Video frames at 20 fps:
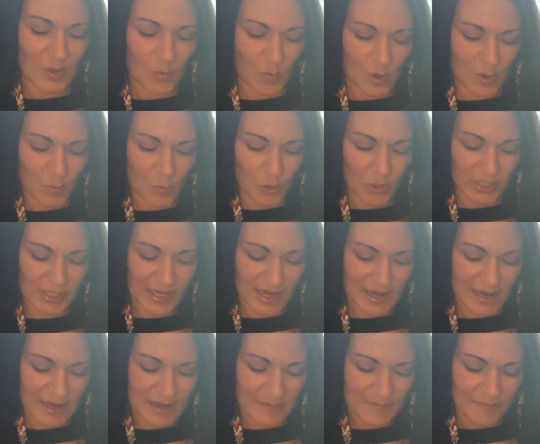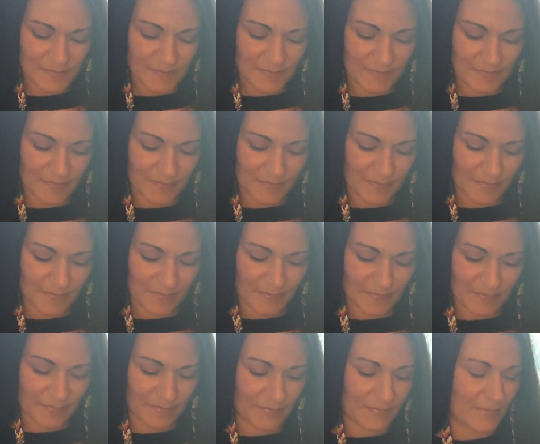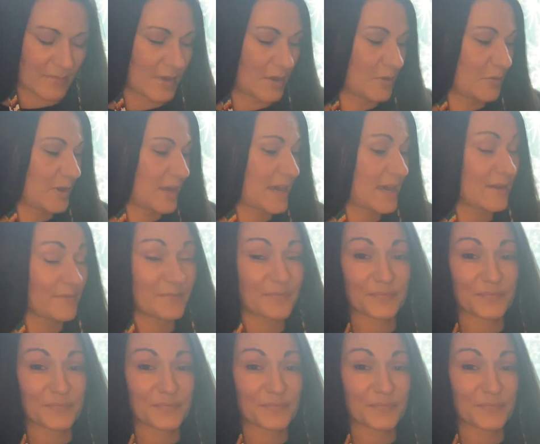One more time. Okay.